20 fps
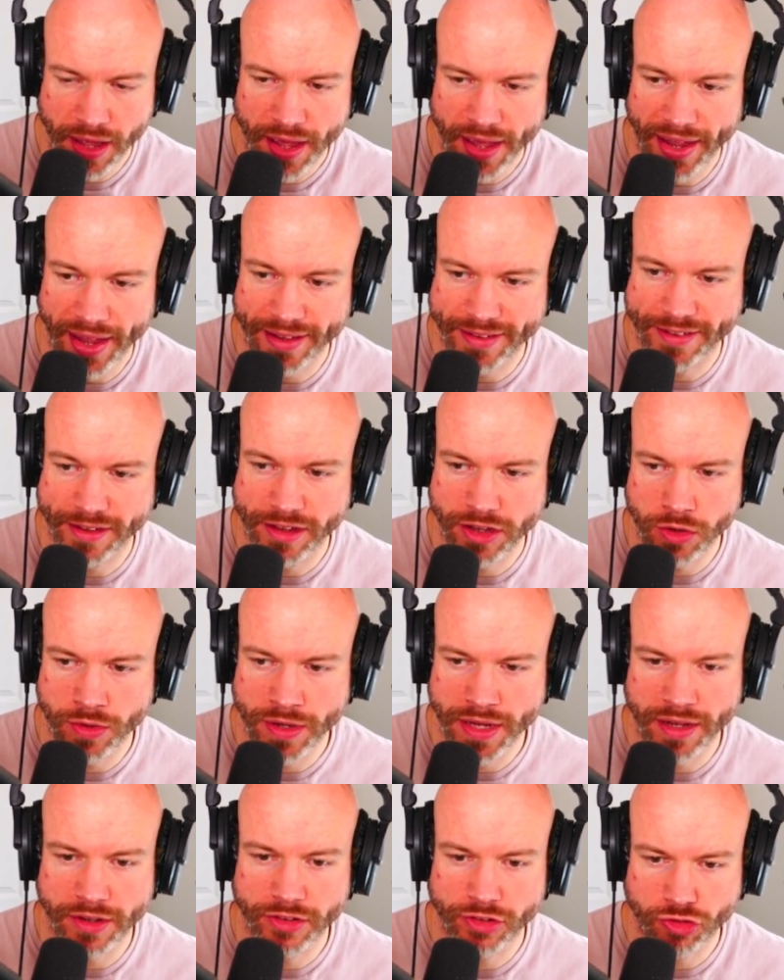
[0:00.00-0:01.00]
It's a
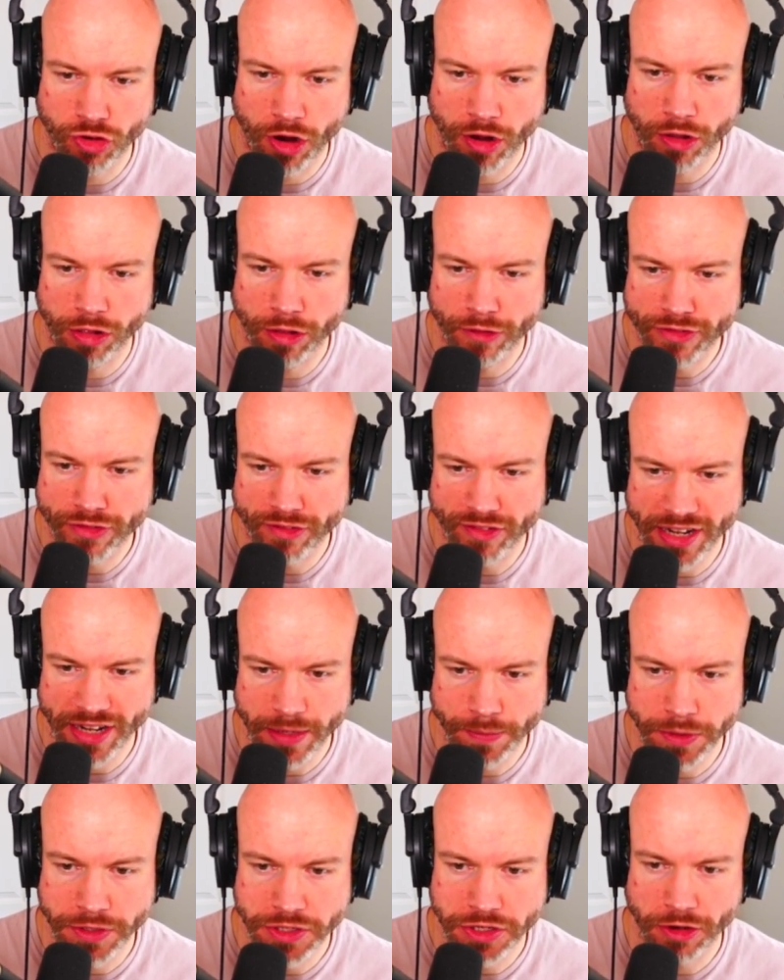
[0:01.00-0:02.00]
unique struggle of
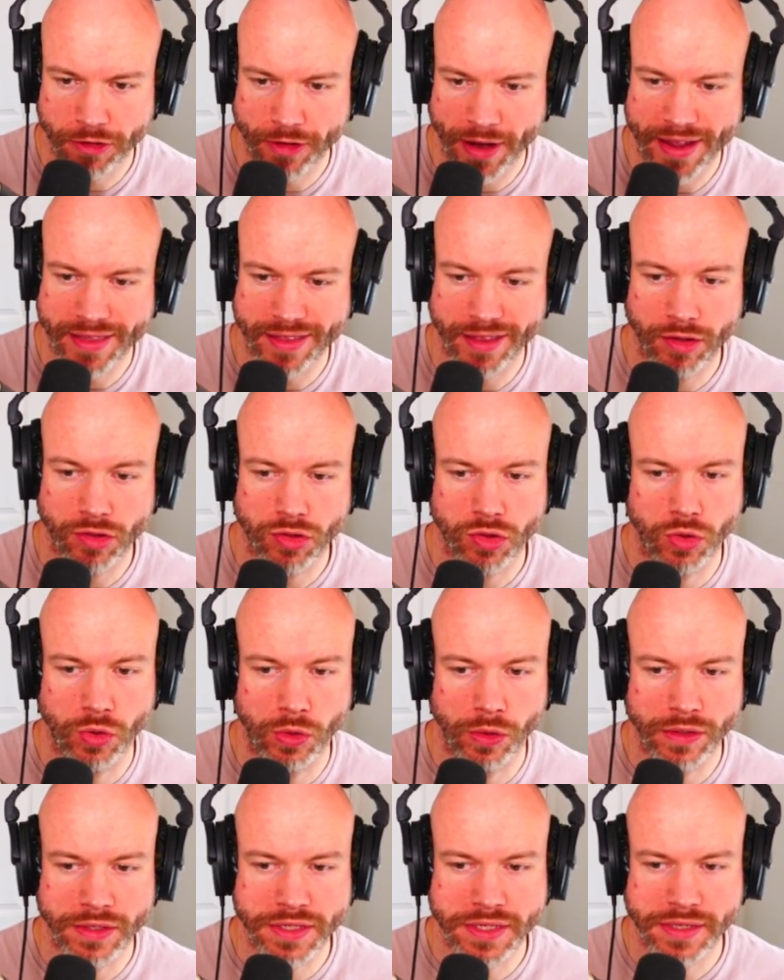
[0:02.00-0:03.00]
developers creating
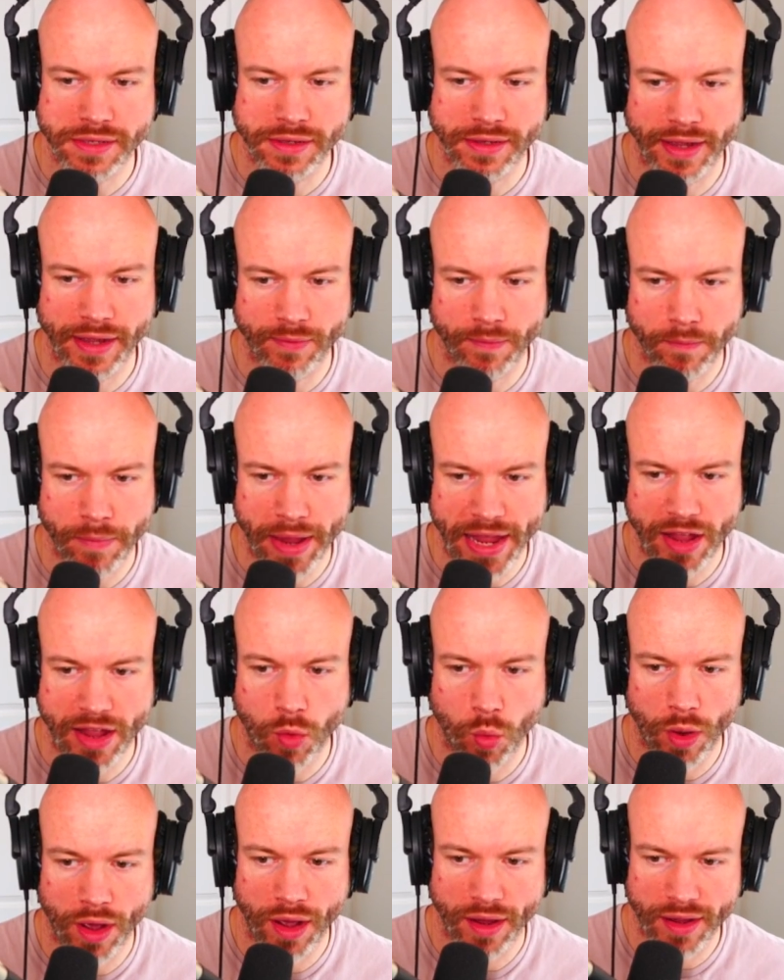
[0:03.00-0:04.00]
tools that
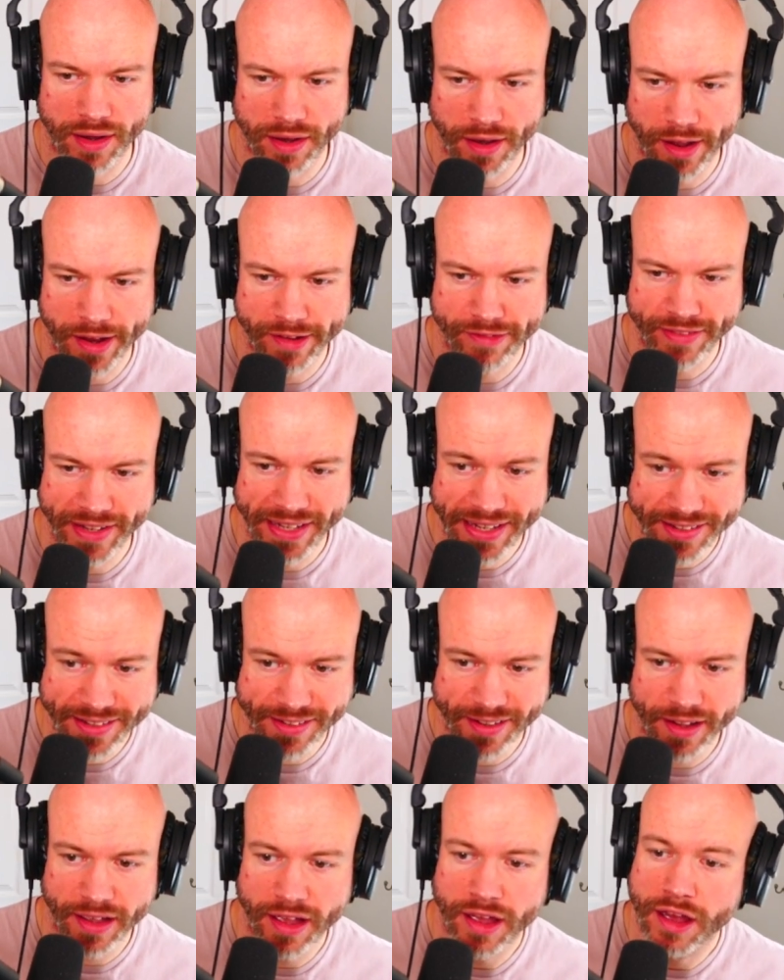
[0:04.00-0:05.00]
make work life
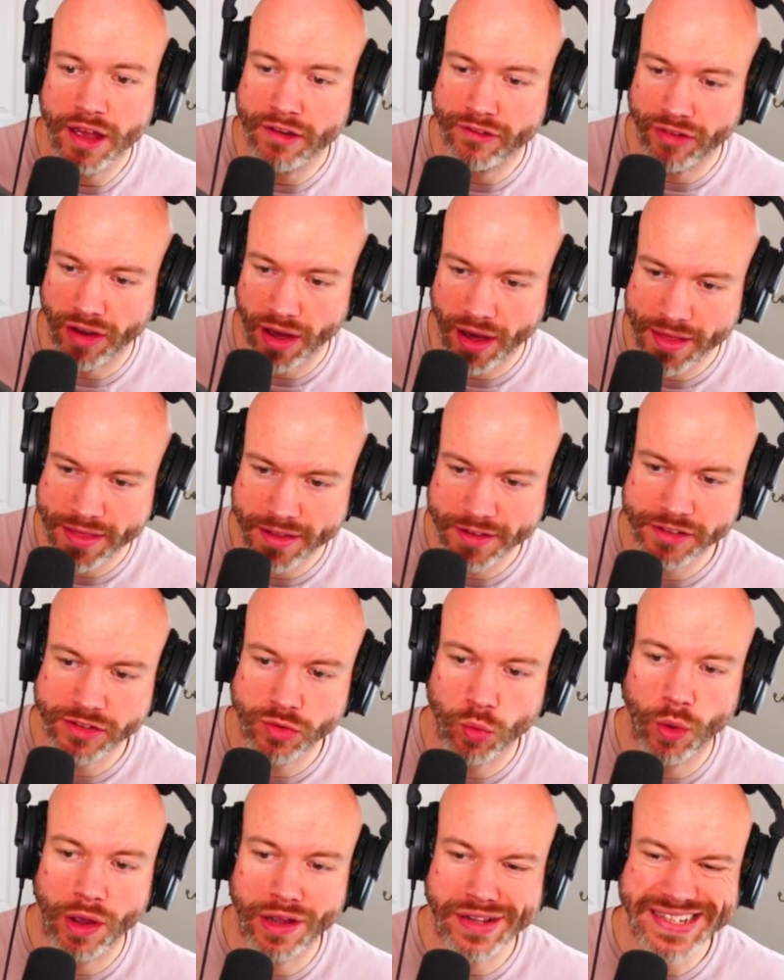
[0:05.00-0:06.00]
easier for others
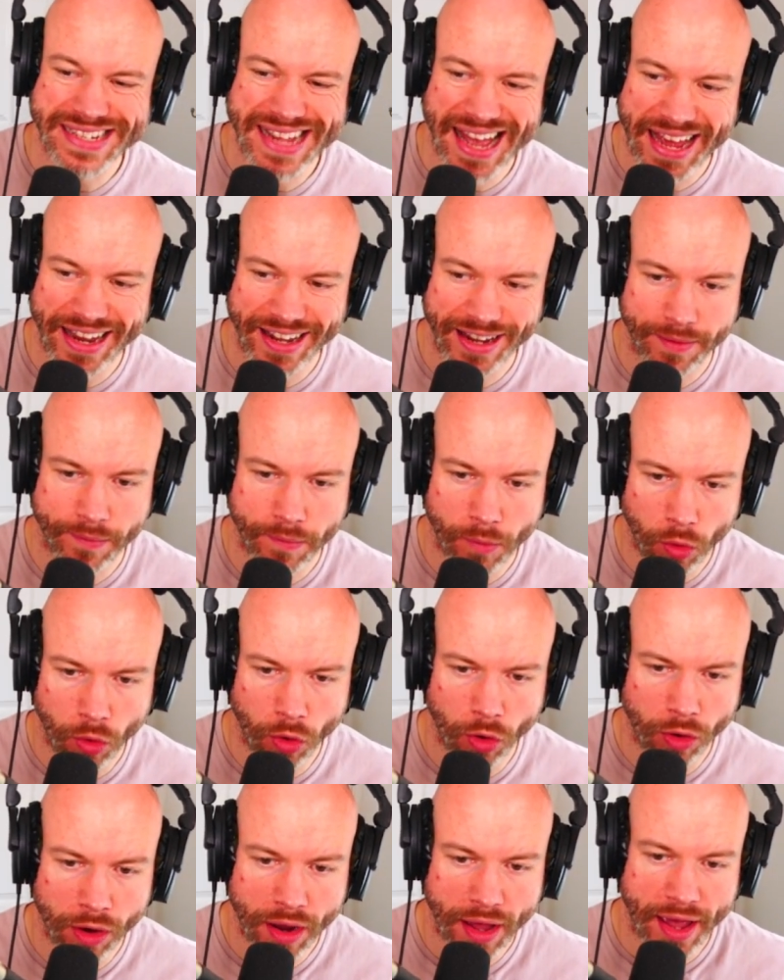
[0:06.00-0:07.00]
whilst adding
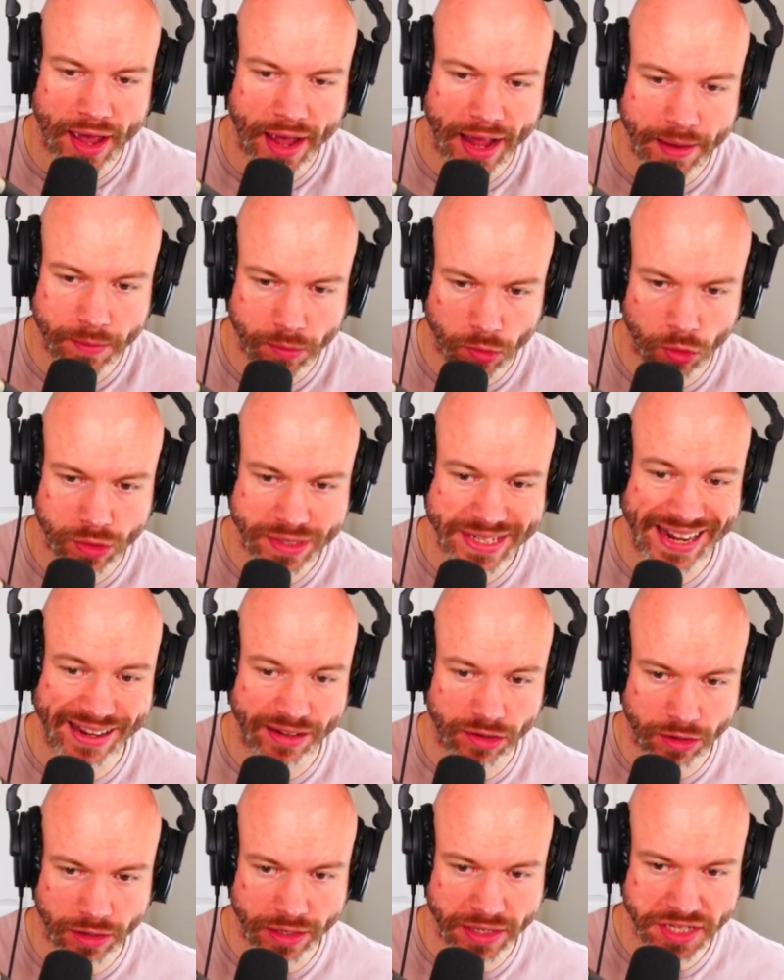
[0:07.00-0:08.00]
more and more
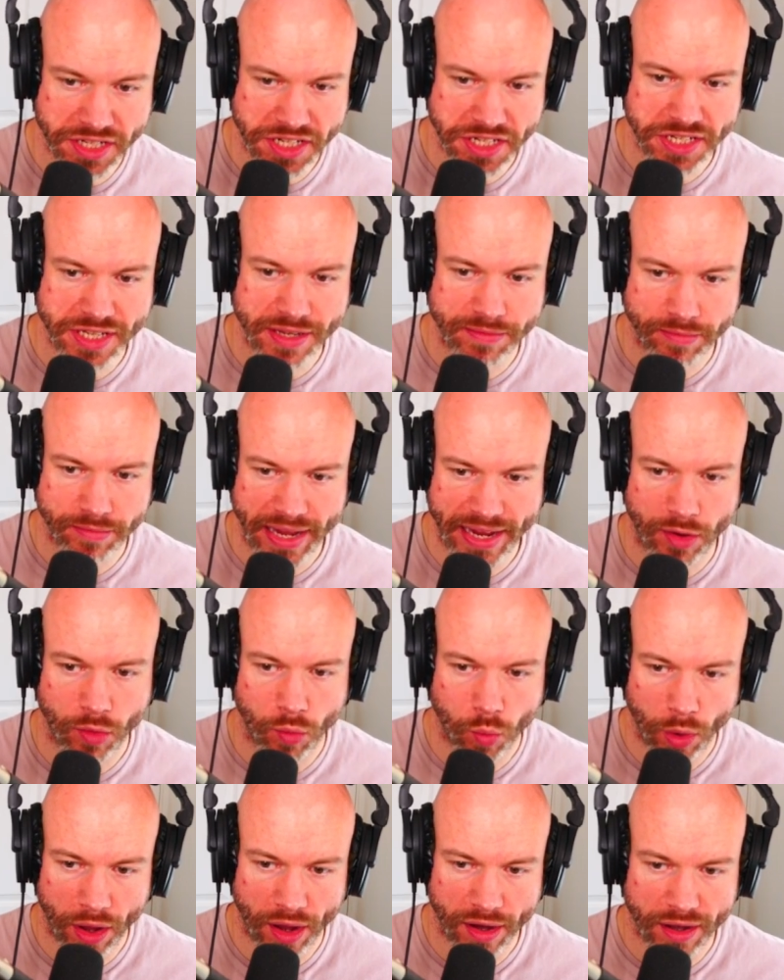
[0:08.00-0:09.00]
technologies that make
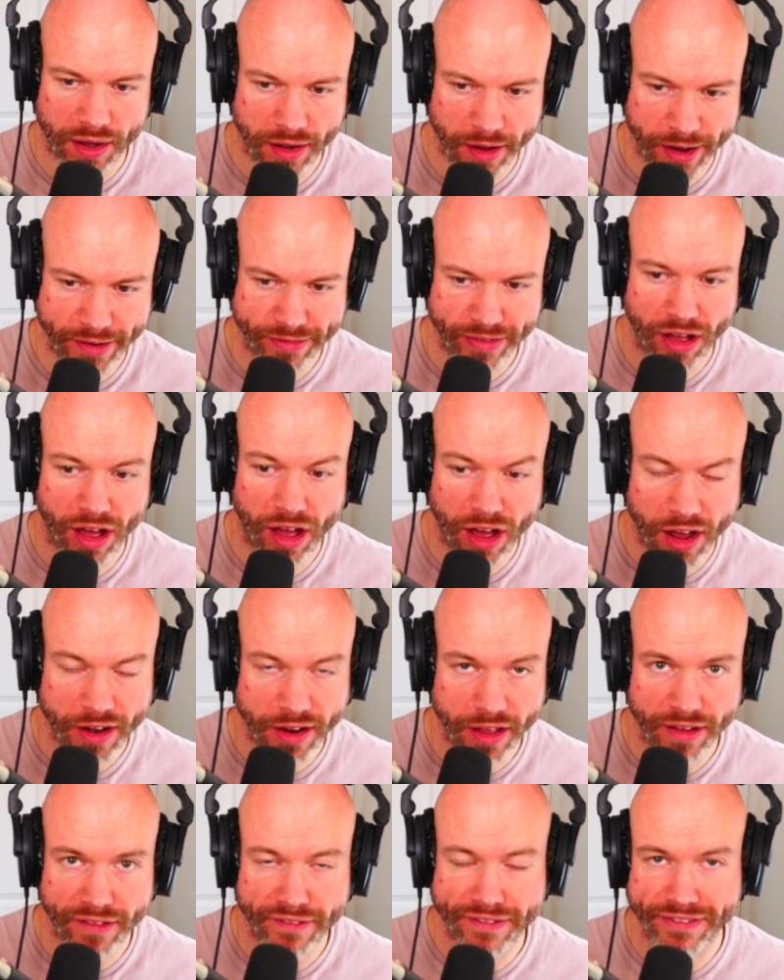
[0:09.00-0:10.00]
work life
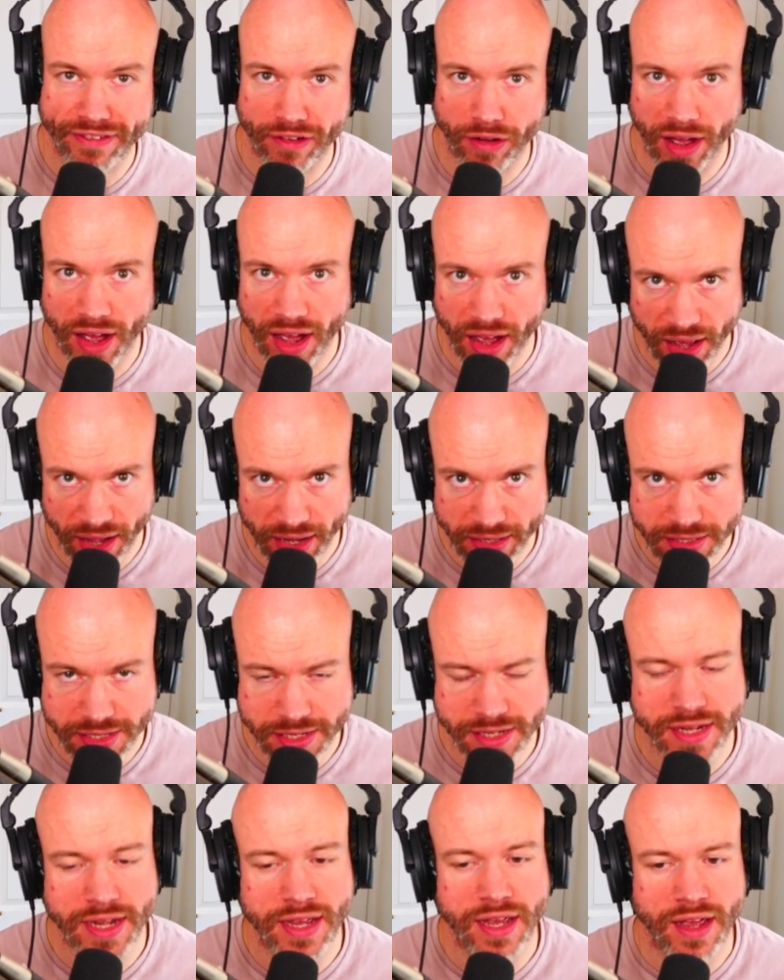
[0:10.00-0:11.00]
harder for
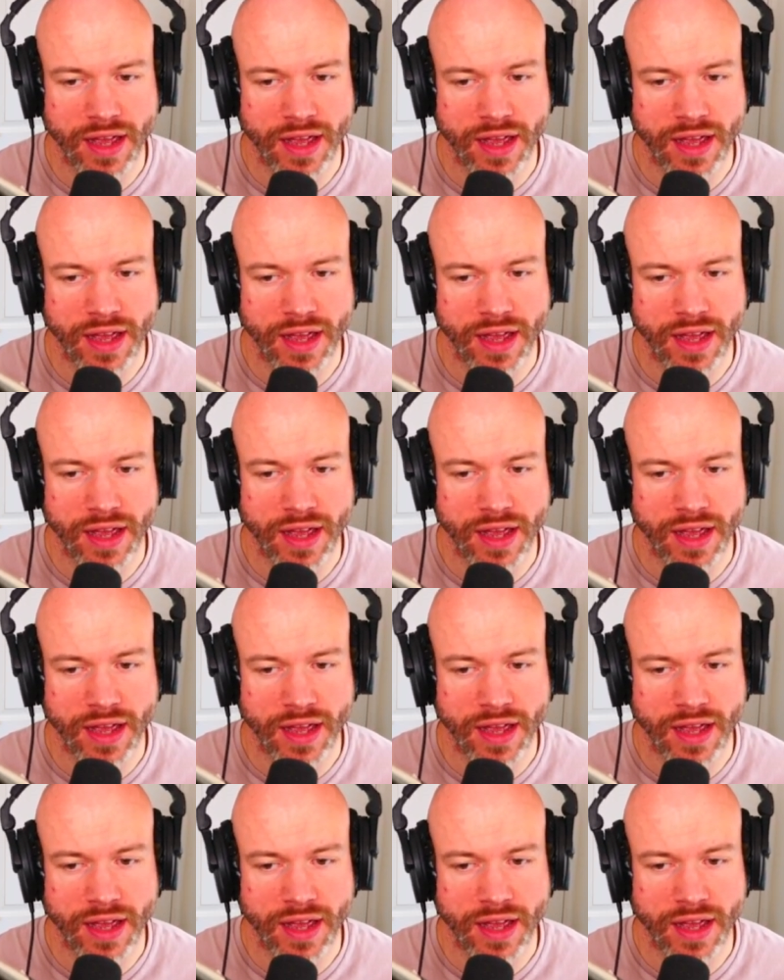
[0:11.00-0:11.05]
us.